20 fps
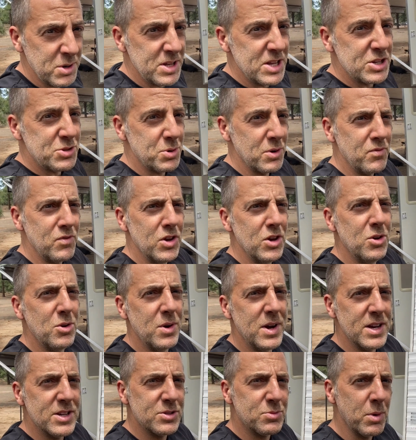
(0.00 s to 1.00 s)
this review
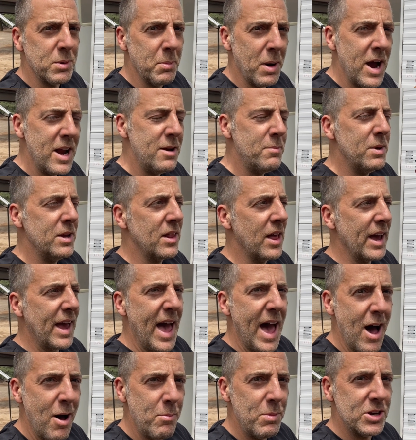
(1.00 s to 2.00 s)
is reminding me like
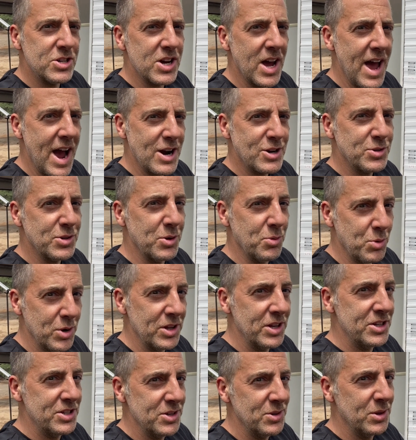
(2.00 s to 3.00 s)
how much I actually
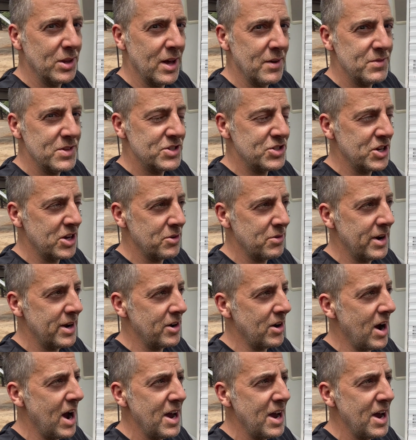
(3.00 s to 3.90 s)
really do love this generator.